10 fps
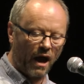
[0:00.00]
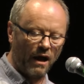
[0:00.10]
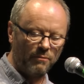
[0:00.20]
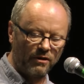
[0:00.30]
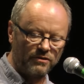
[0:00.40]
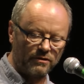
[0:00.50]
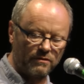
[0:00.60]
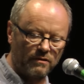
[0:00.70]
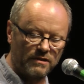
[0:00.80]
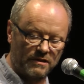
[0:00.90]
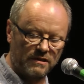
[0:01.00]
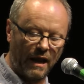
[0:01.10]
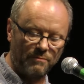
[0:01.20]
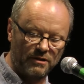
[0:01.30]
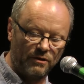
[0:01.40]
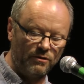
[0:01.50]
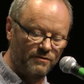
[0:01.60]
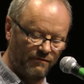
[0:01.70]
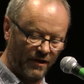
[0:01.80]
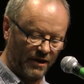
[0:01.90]
this is an
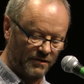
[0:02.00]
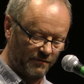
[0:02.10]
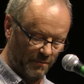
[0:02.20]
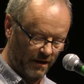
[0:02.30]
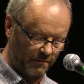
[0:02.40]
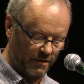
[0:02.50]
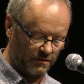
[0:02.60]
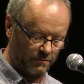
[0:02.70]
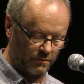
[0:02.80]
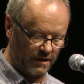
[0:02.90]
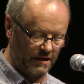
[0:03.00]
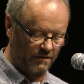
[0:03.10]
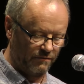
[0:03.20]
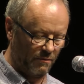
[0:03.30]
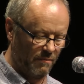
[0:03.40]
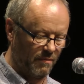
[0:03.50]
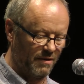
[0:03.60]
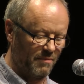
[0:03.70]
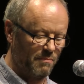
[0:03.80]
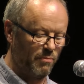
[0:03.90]
absolute first for me, I'm going to read from
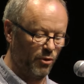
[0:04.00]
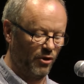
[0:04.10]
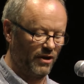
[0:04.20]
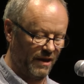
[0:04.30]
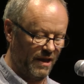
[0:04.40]
my book